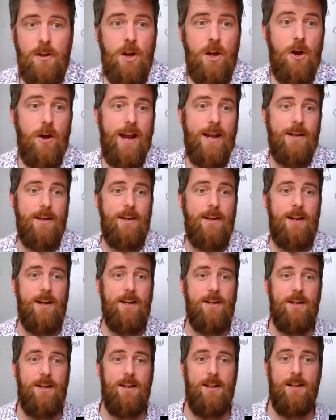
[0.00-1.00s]
no, and
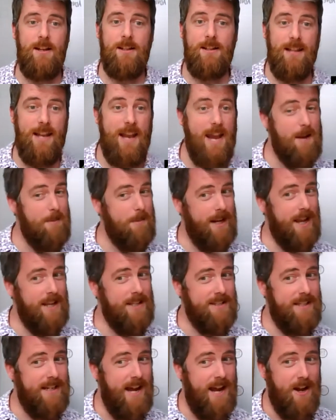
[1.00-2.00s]
Leanne
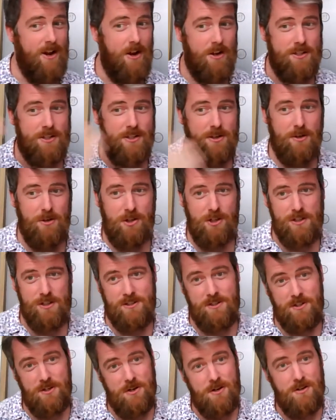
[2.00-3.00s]
Mackenzie, I also
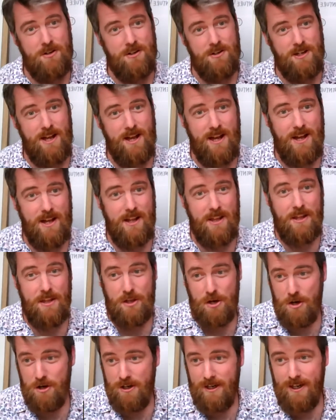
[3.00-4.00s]
just turned
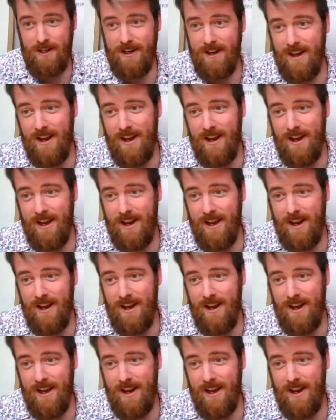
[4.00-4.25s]
30,